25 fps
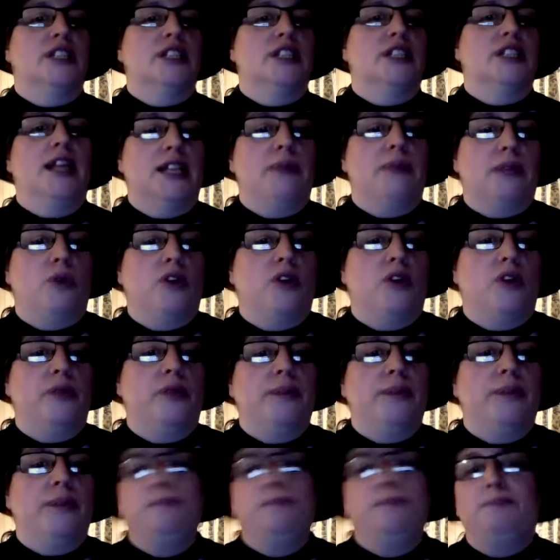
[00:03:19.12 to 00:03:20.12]
they expect
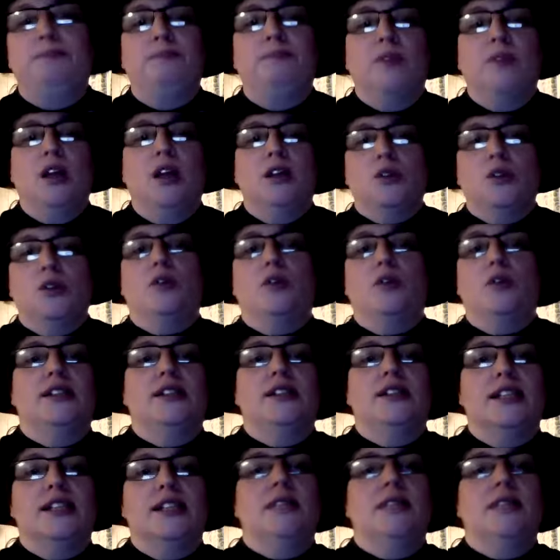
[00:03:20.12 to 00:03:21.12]
more of me.
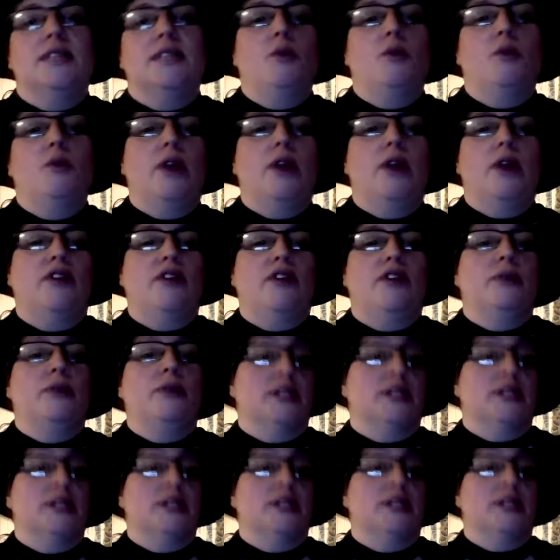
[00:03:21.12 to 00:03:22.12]
So they sent him away from
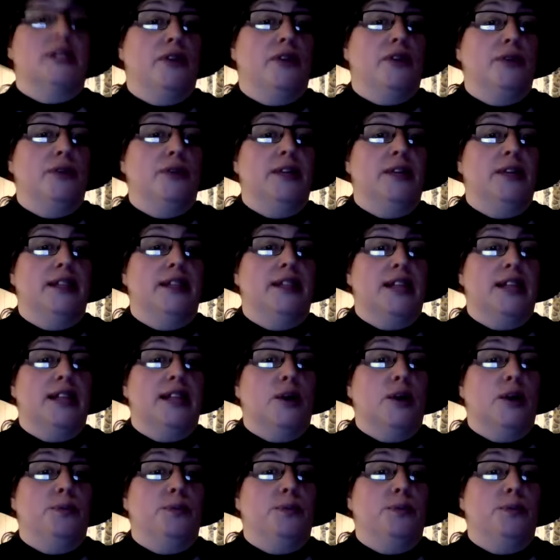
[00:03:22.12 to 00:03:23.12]
his lover in town
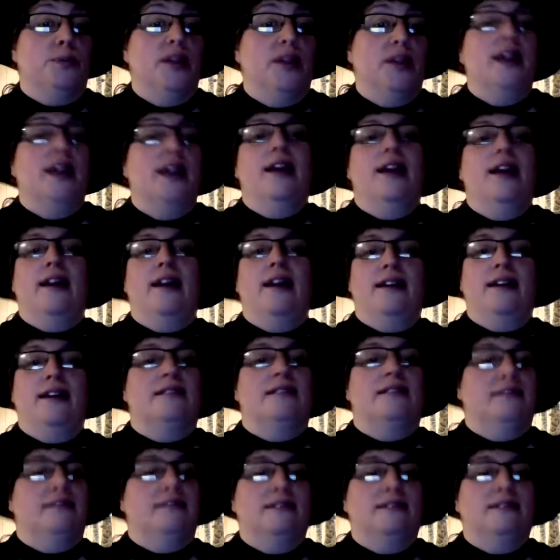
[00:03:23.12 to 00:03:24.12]
and
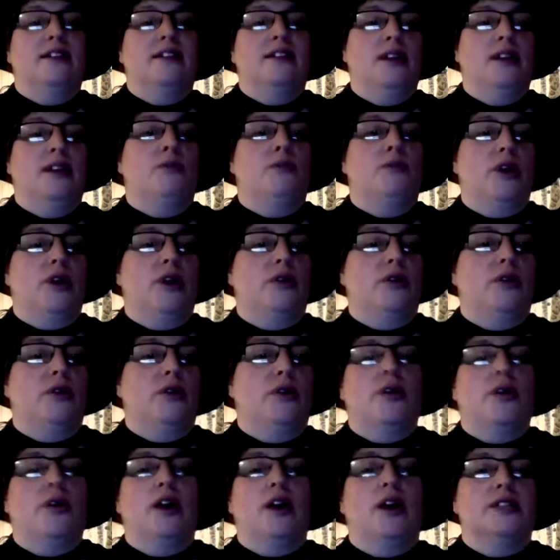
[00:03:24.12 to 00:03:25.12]
him running with the
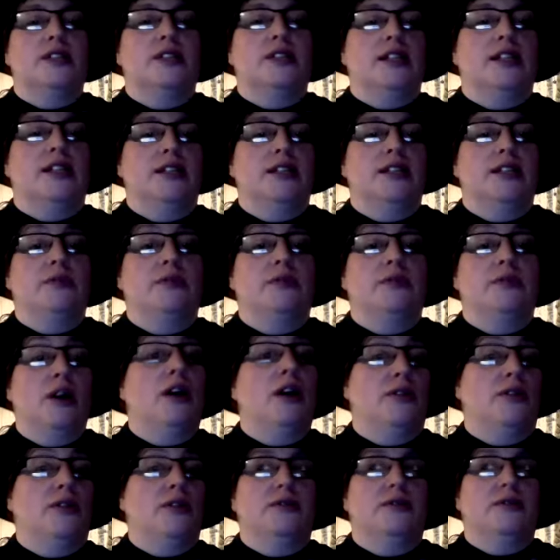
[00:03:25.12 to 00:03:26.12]
crowds that he did out
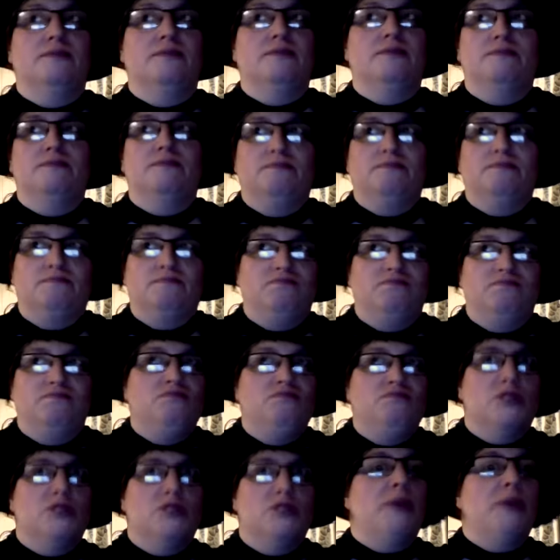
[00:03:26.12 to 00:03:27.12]
of
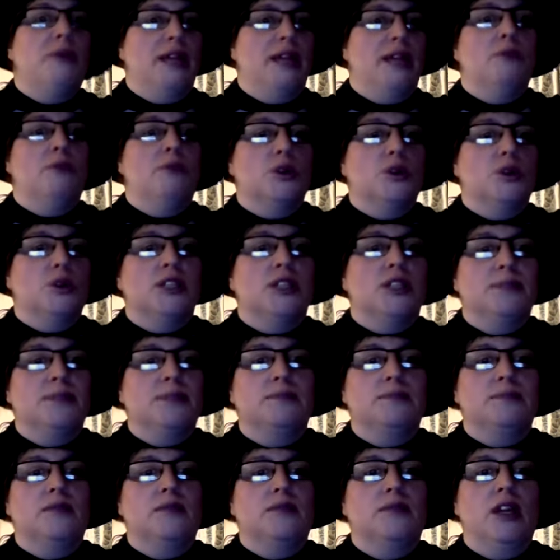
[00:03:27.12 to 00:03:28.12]
spite mostly.
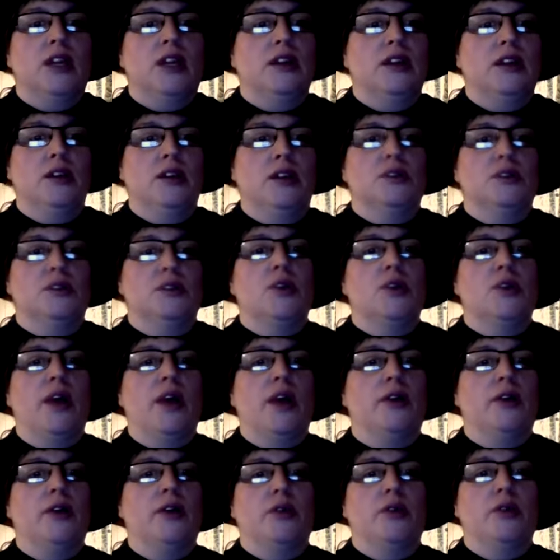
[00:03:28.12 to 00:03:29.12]
He, he was so
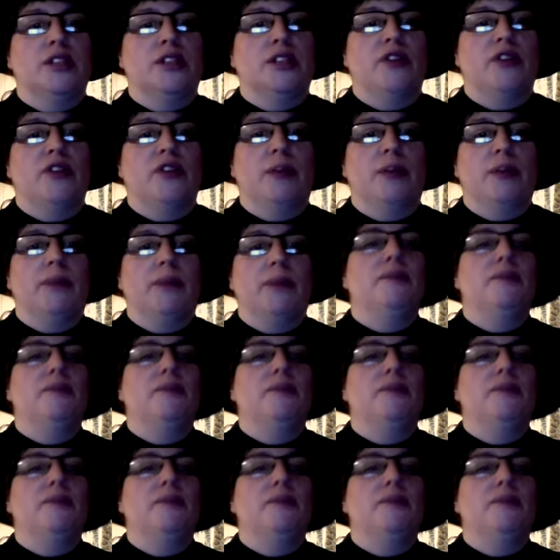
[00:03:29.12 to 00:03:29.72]
angry with his family.